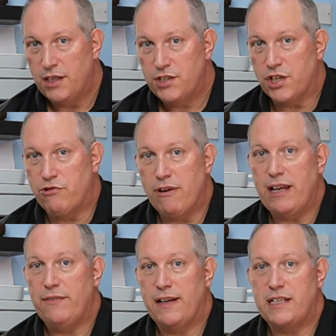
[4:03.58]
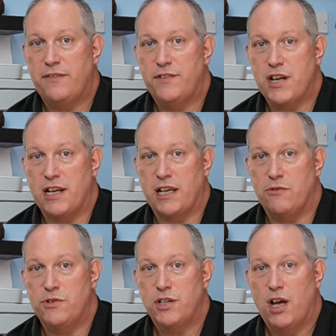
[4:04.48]
To create effective
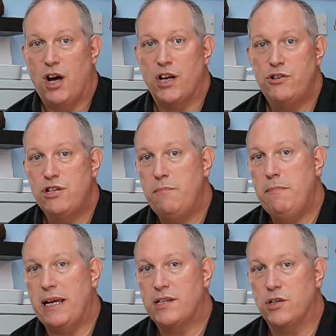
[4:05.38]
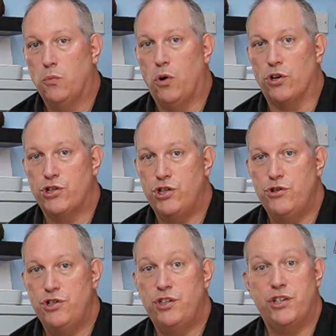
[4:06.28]
shadows, I usually mix a wash
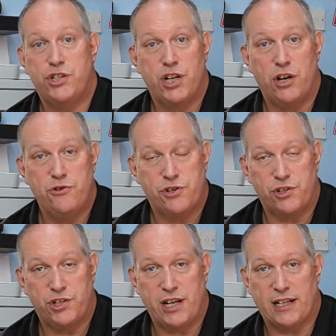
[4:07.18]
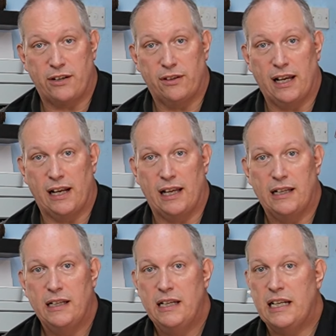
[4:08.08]
using the chosen shadow colour.
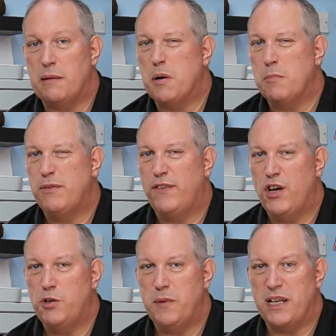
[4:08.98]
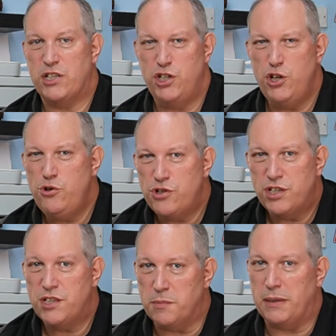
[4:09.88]
Now my preferred mix
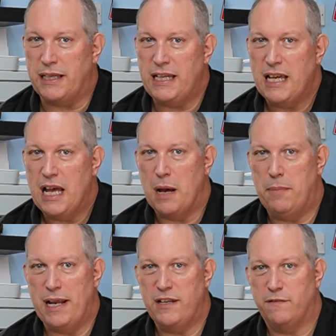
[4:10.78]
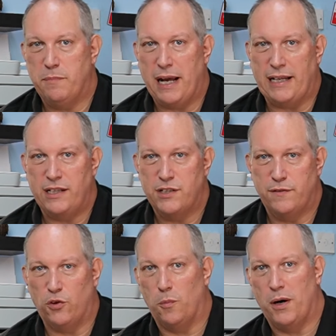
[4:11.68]
used to be a blend of paint to
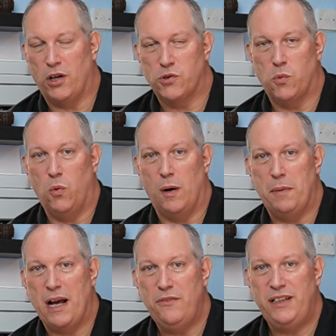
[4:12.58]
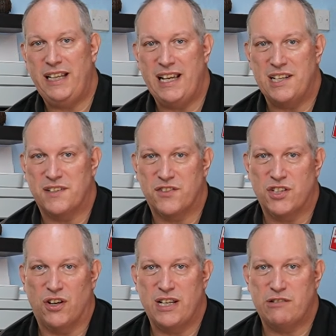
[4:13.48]
4 parts water, but over the years I've
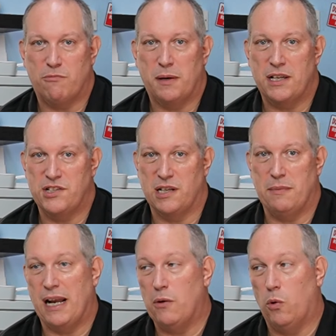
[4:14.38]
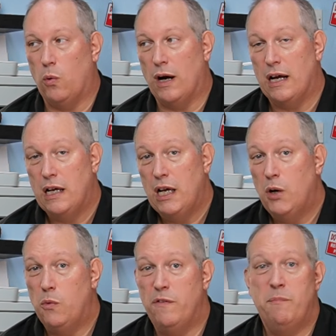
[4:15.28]
started to replace some of that water
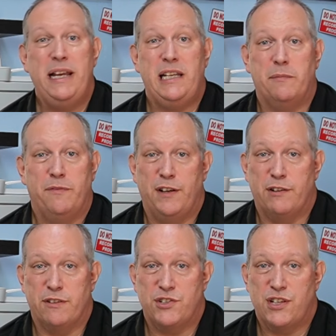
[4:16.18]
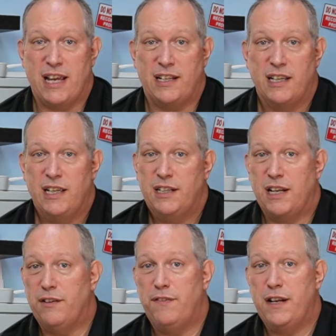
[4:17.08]
with medium thinner instead. Now
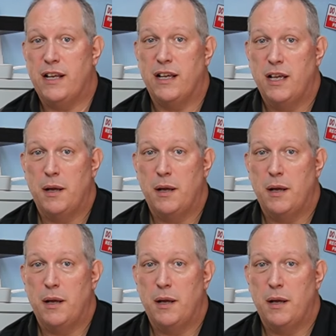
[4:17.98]
the thinner